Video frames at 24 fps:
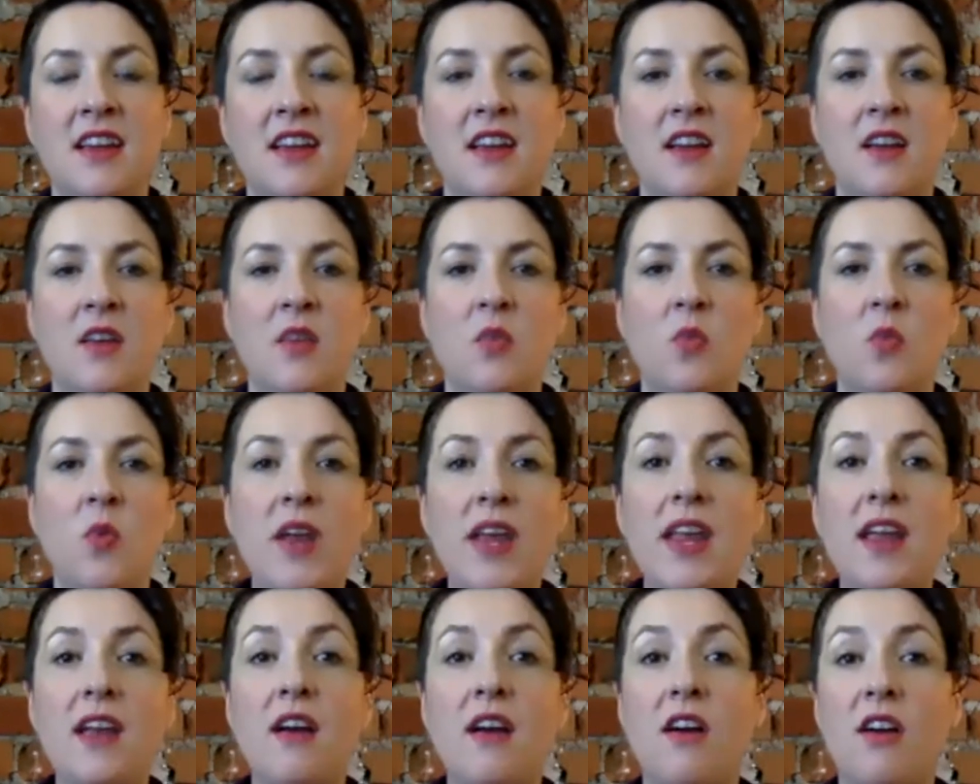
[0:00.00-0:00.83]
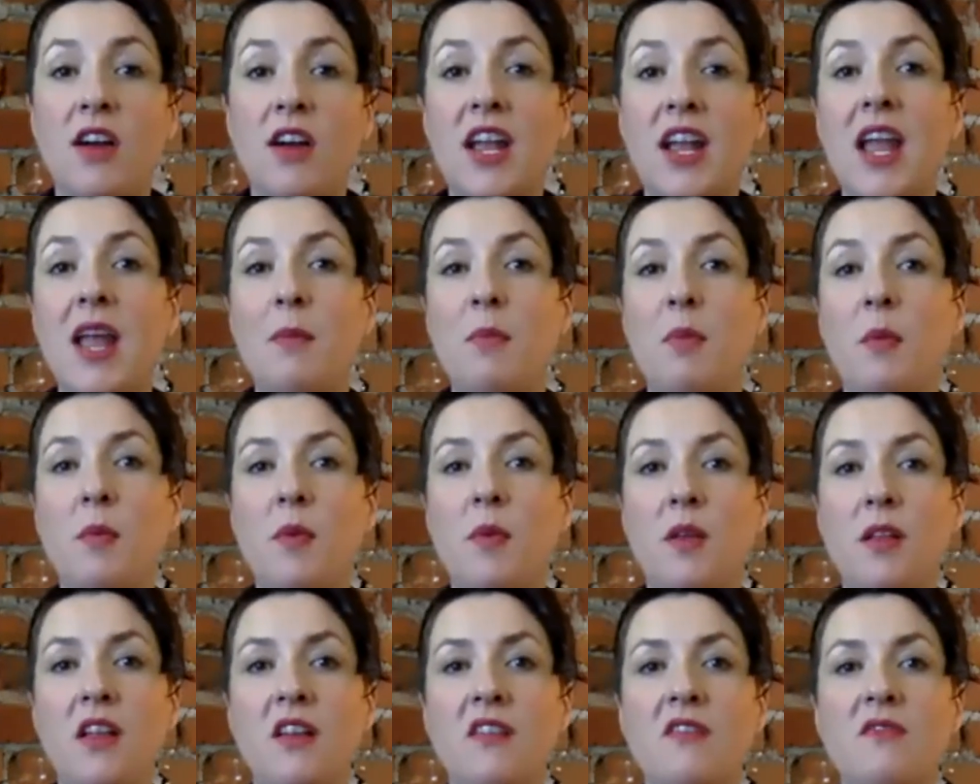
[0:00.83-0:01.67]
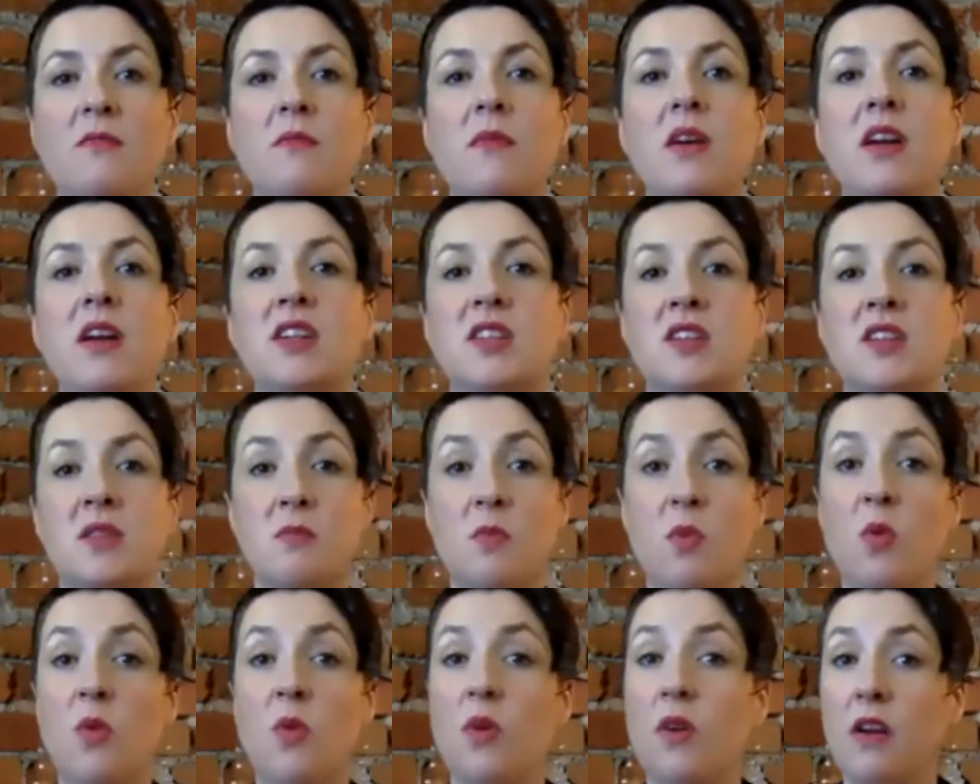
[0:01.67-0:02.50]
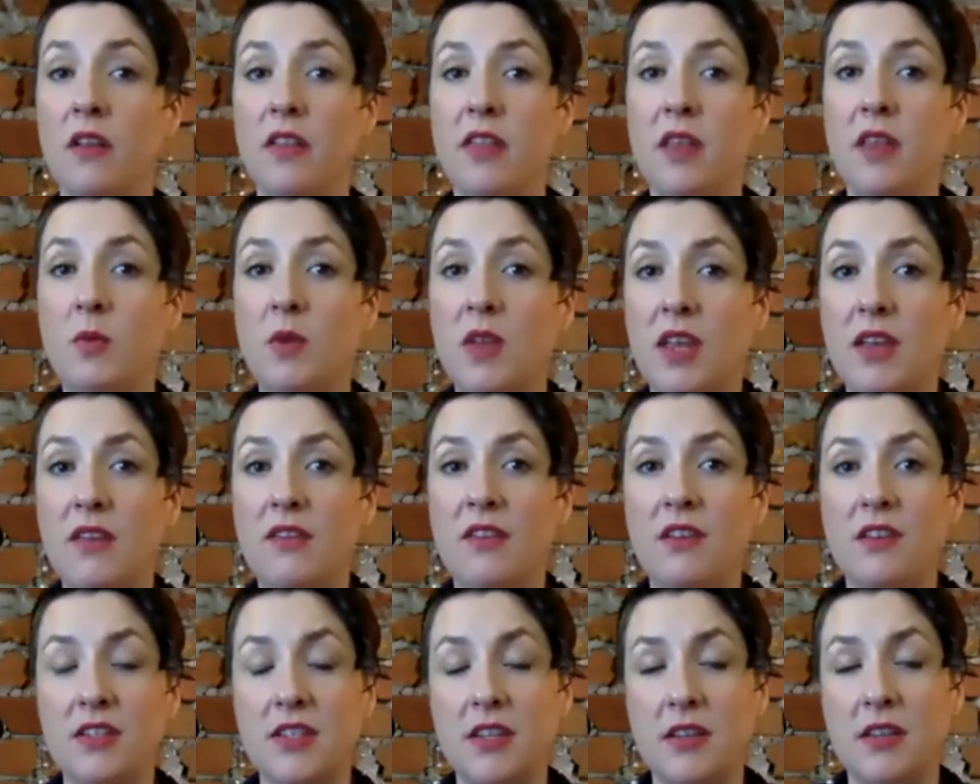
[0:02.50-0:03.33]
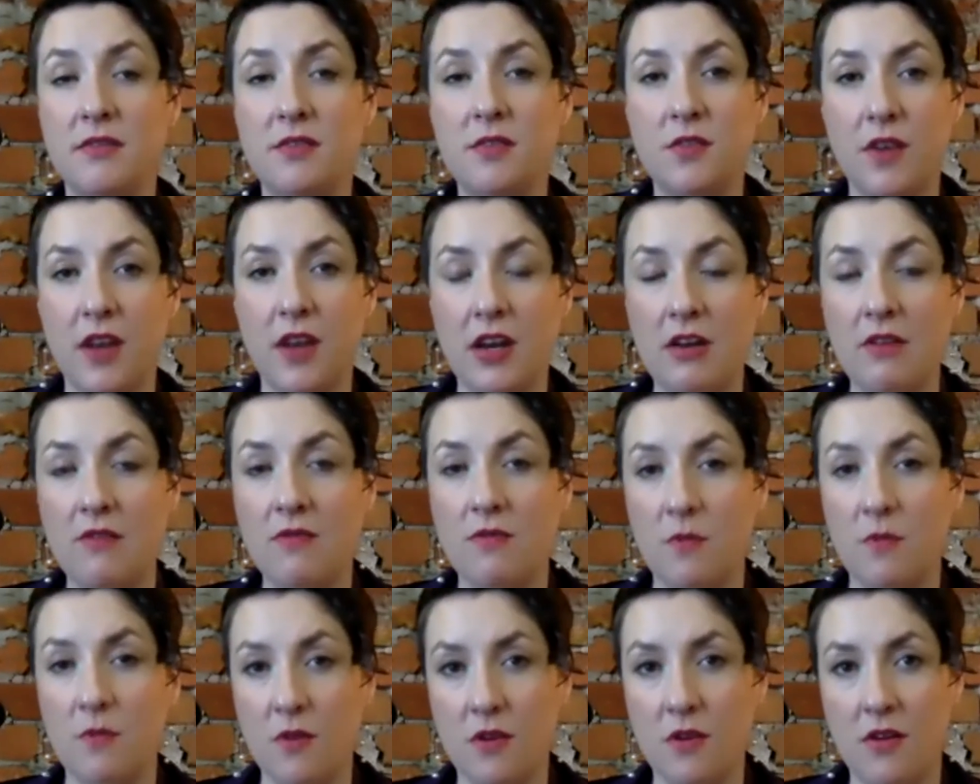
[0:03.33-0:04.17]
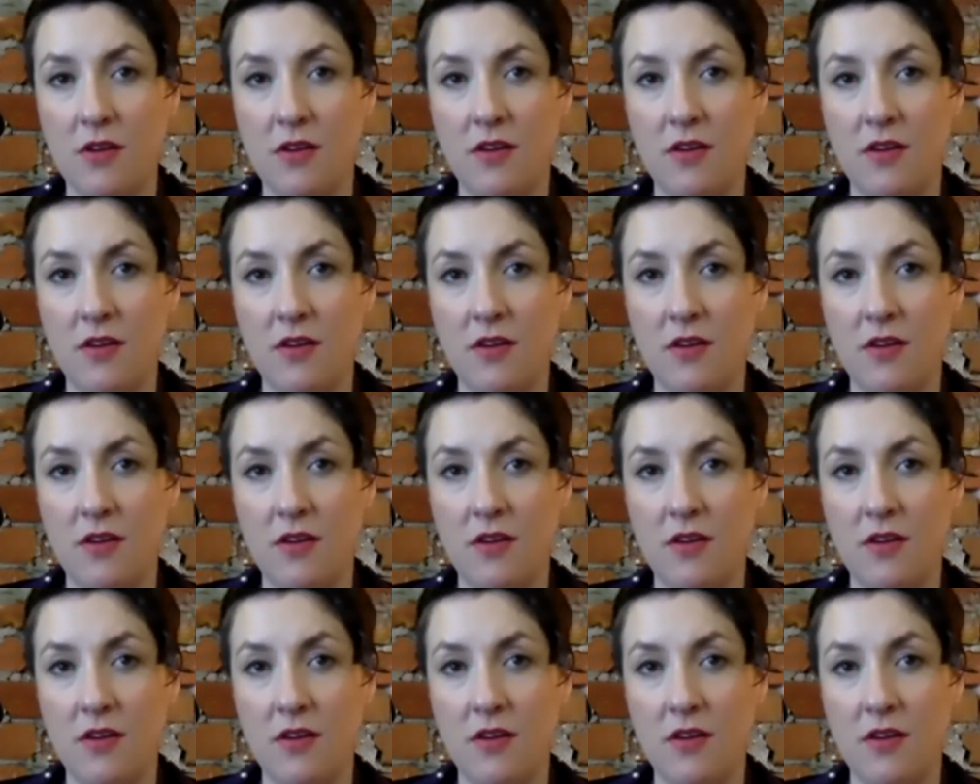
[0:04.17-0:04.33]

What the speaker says: we are capable of much more than we give ourselves credit for.